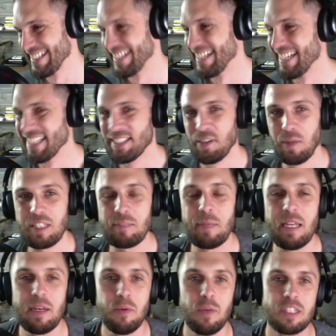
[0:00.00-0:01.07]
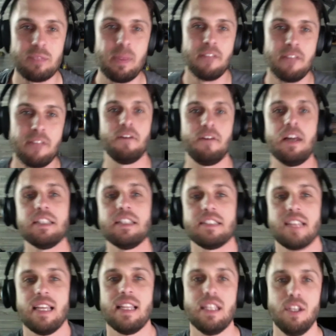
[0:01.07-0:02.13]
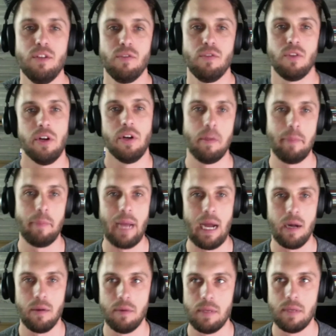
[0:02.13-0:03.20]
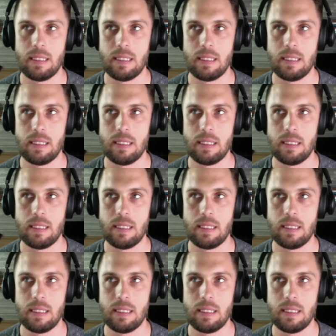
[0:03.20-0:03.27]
So what's been the funnest thing that you've learned about,